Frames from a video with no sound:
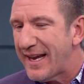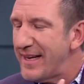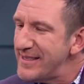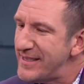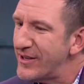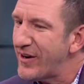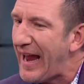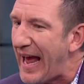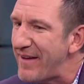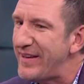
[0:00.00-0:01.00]
Consider
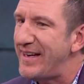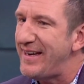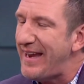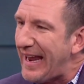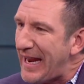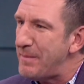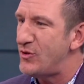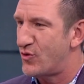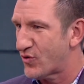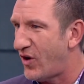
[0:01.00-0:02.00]
having a
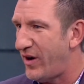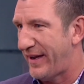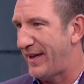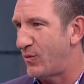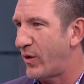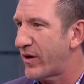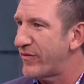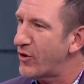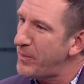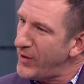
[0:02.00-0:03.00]
name drawing where
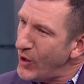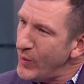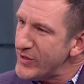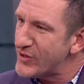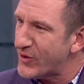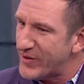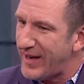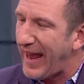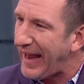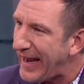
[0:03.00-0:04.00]
if you're below a
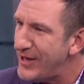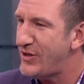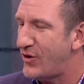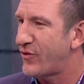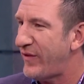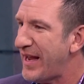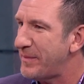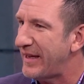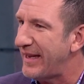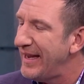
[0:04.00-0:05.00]
certain age in your
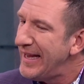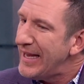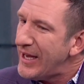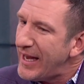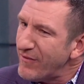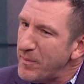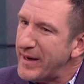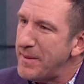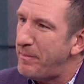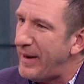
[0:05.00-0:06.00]
family,
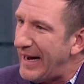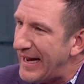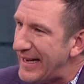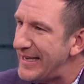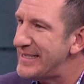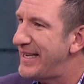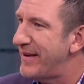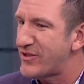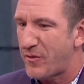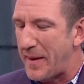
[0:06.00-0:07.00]
everybody buys
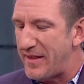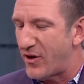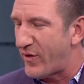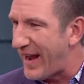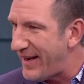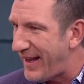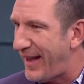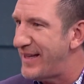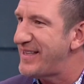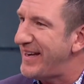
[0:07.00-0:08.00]
gifts from either the
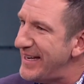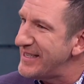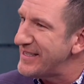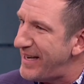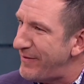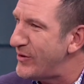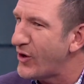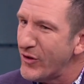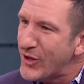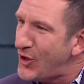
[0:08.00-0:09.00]
grandkids, the nieces and nephews,
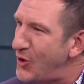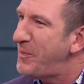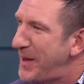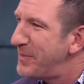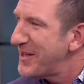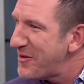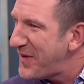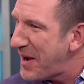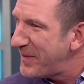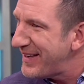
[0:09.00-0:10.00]
all the cute people in the
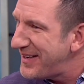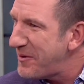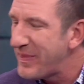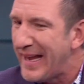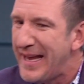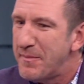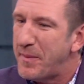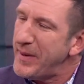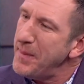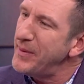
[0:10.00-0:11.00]
family, you know.
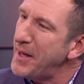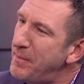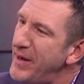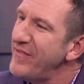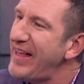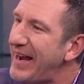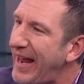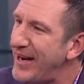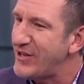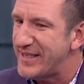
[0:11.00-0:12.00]
But people above that
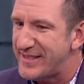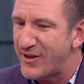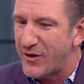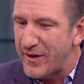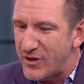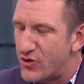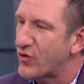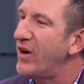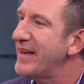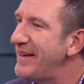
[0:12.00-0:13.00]
age consider
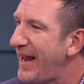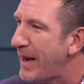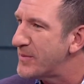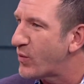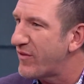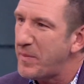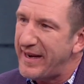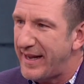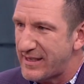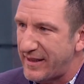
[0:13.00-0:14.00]
drawing names where
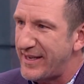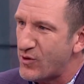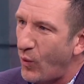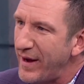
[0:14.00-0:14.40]
everybody gets at least